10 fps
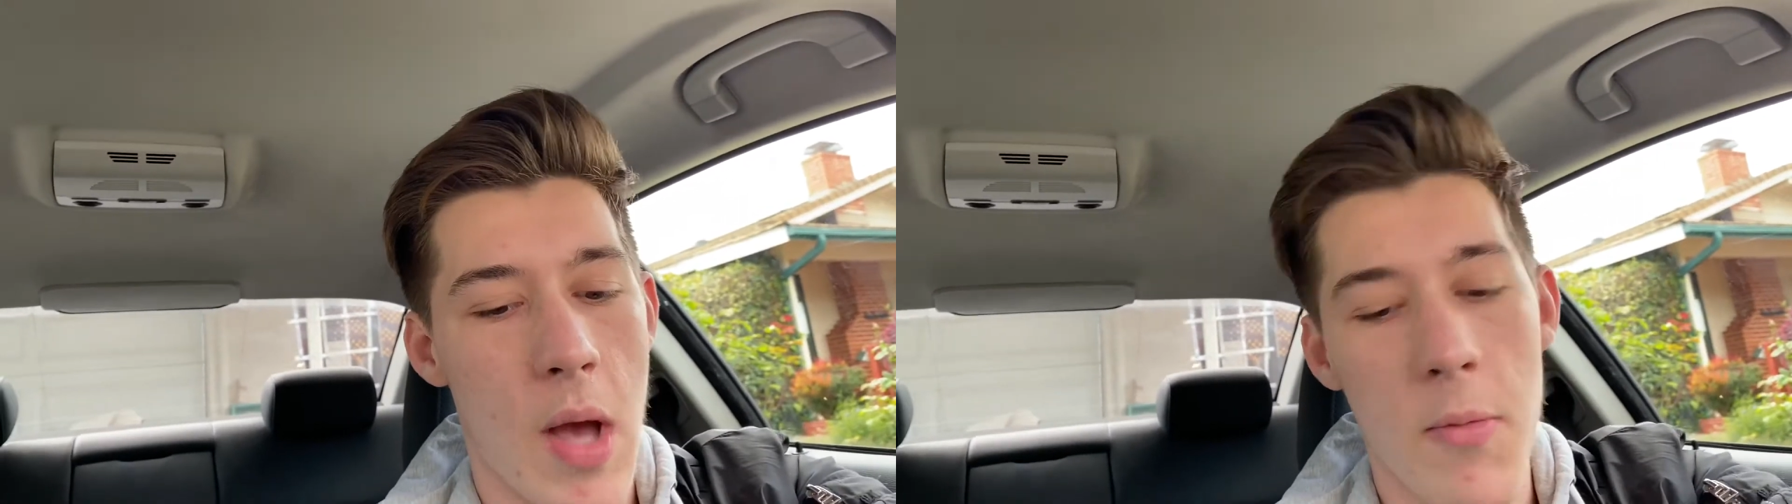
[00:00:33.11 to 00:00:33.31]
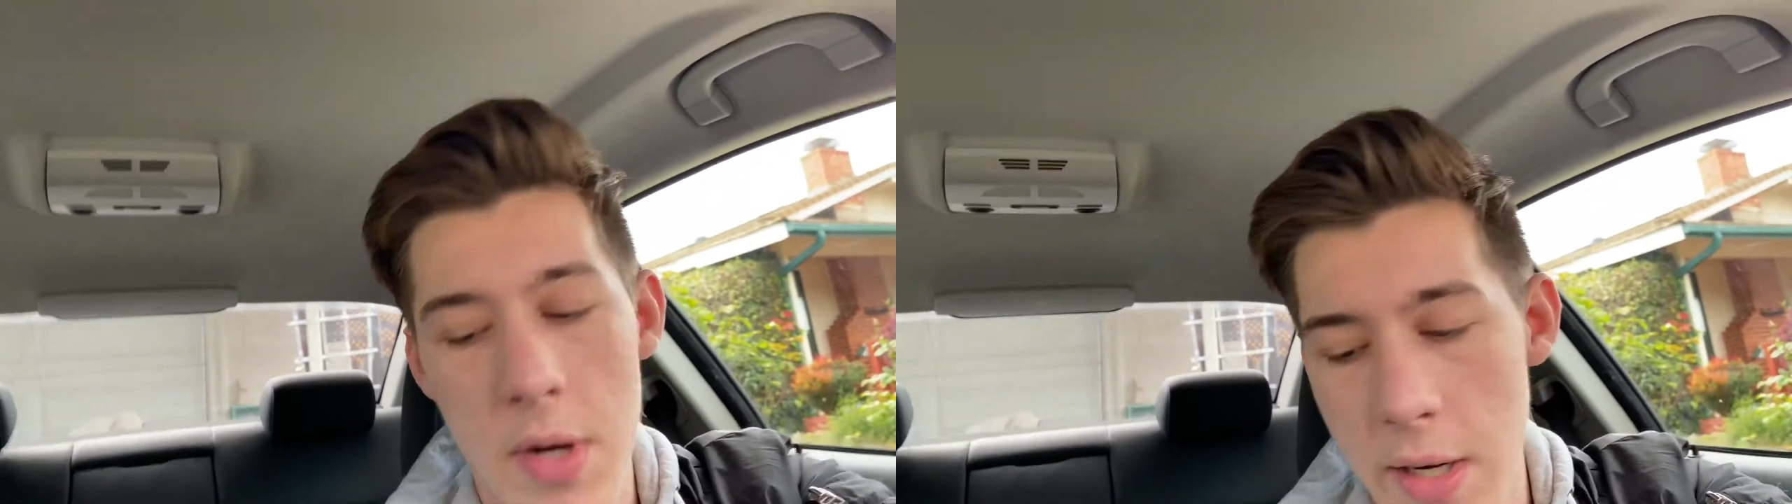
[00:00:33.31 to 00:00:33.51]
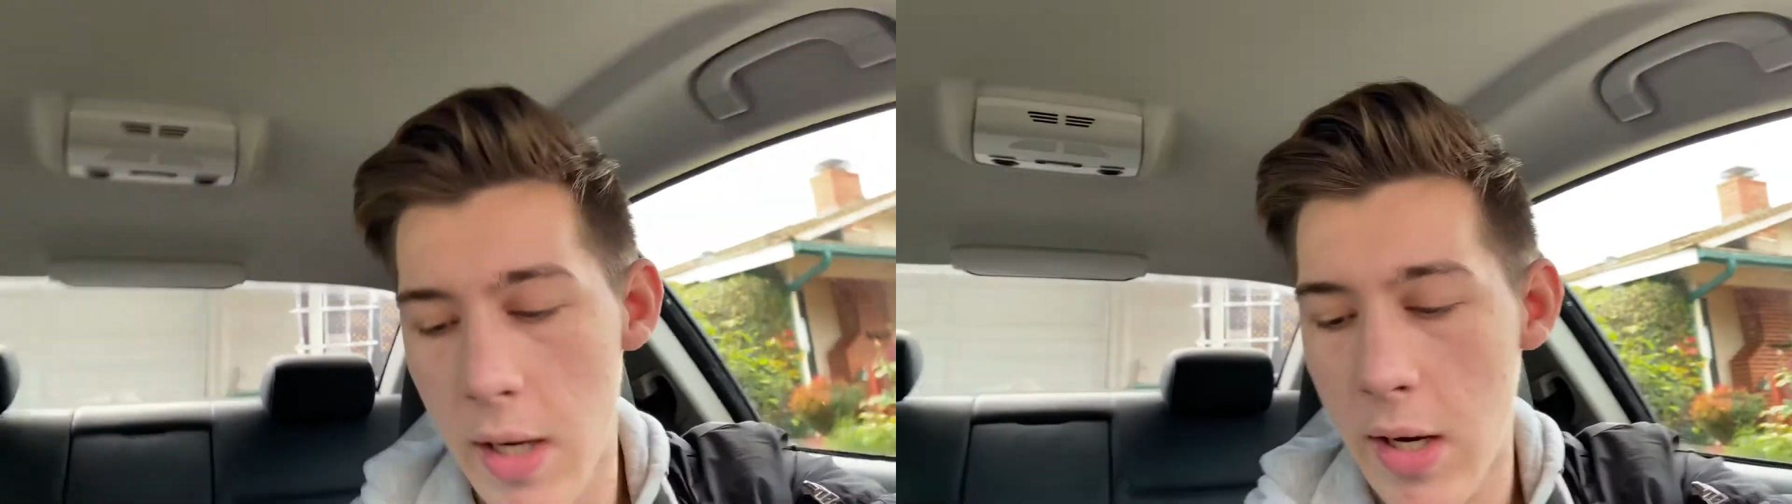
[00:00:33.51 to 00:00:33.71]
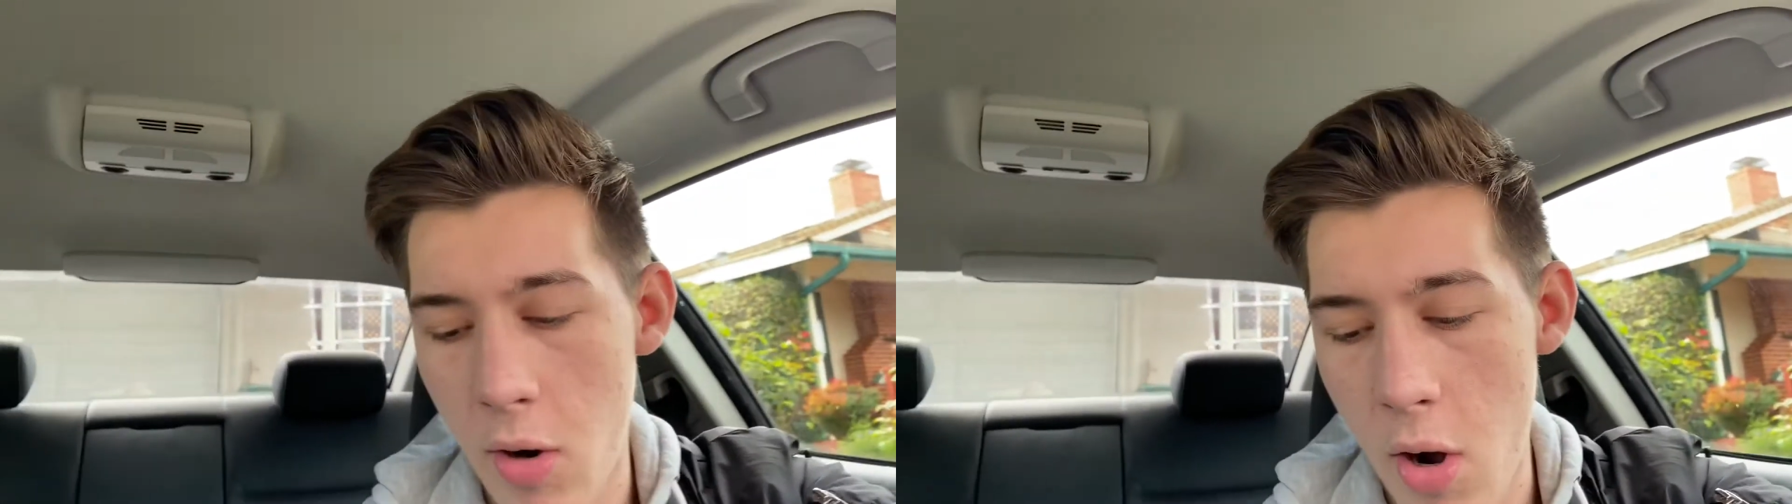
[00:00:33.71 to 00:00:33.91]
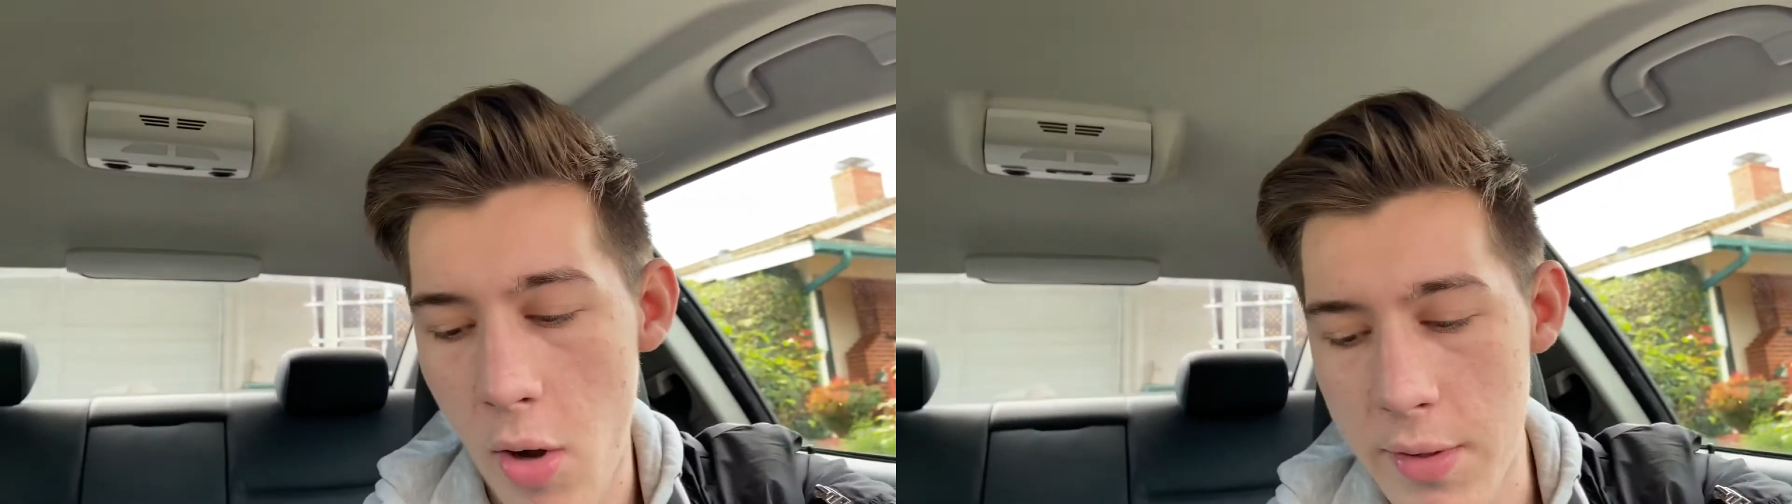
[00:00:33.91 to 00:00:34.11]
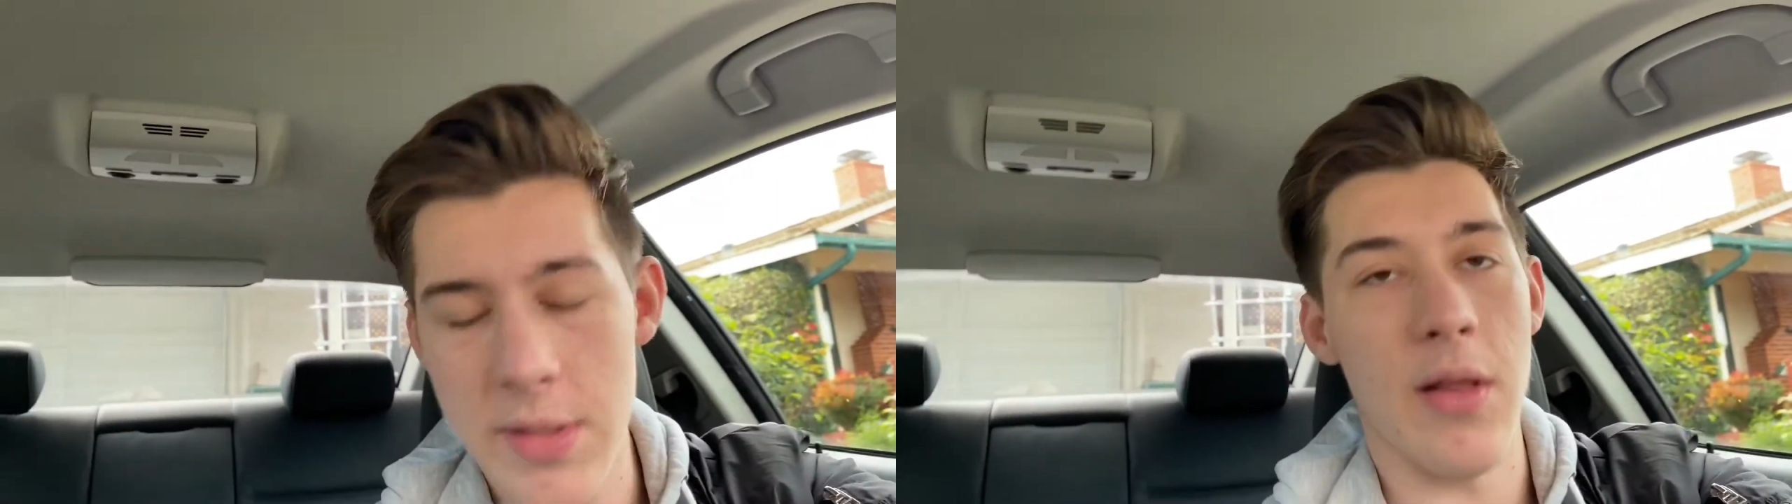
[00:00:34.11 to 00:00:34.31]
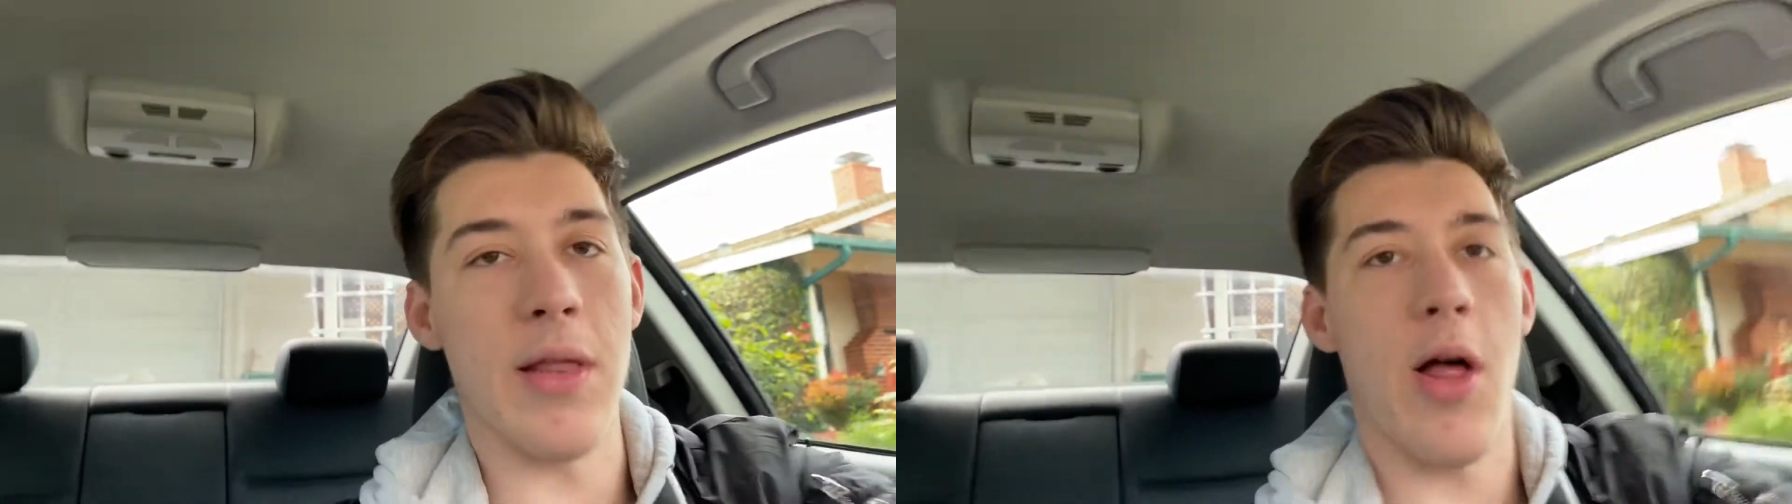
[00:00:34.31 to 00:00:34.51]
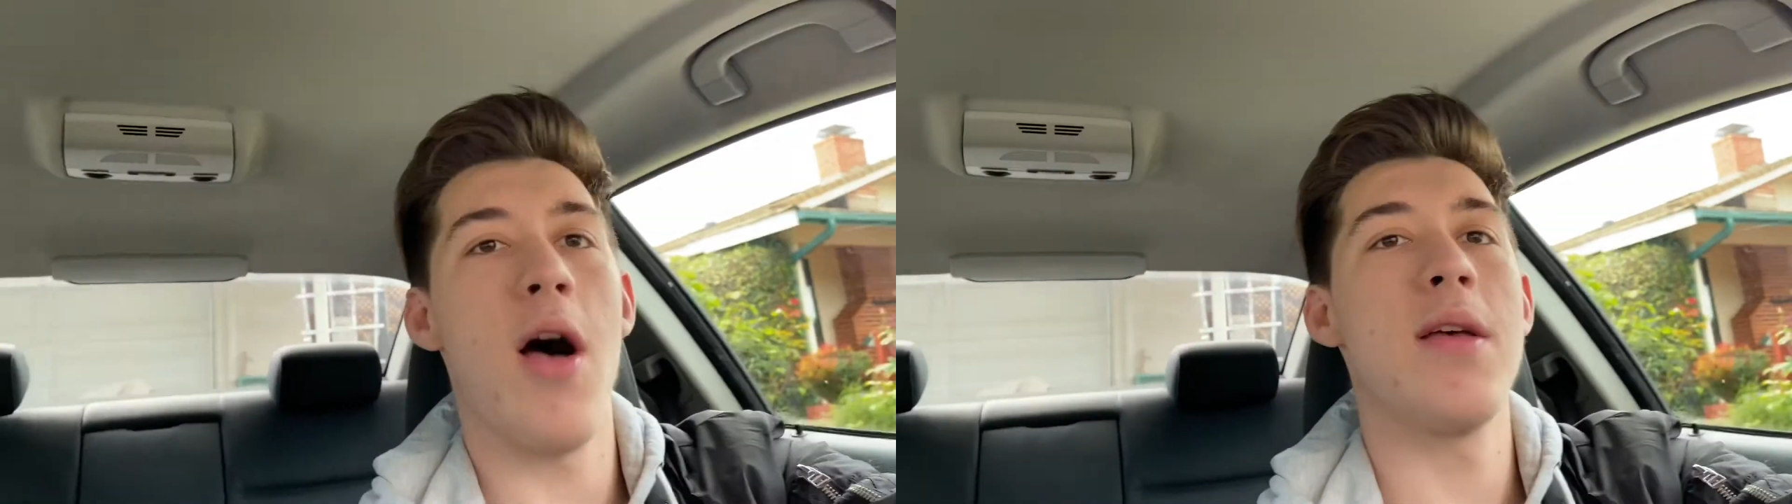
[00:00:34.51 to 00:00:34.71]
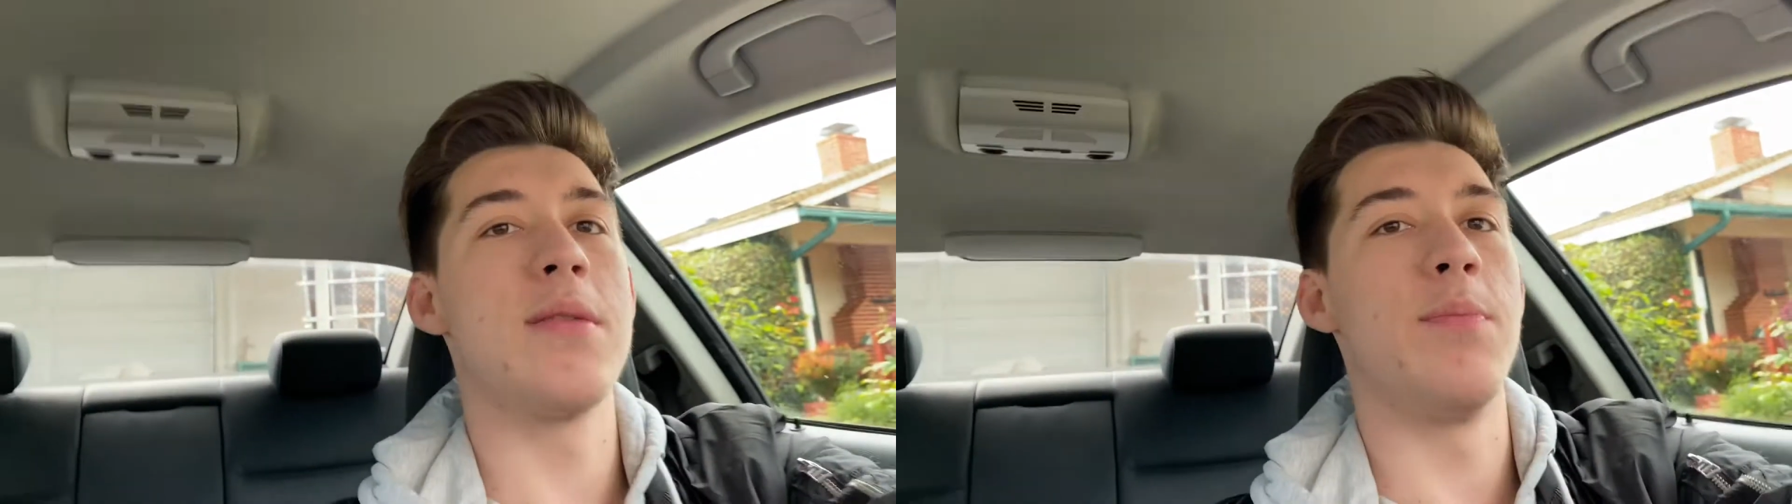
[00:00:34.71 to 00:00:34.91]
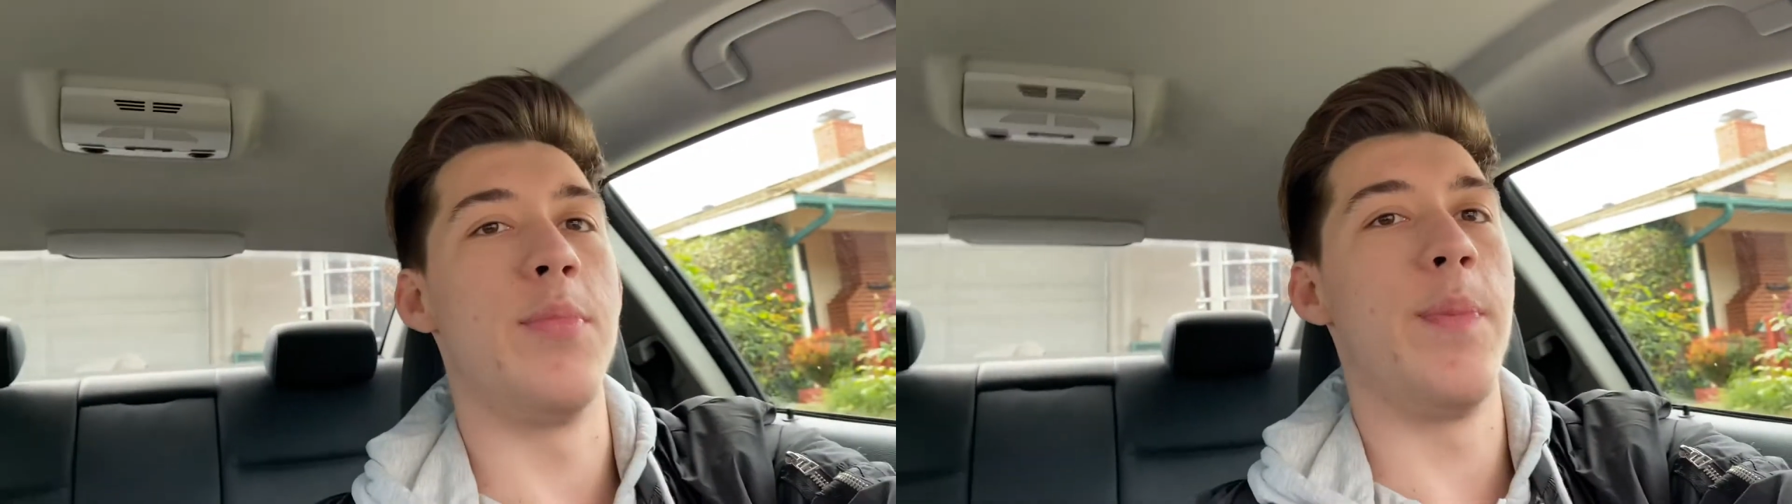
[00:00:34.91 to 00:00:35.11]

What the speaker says: I wouldn't call this a loss,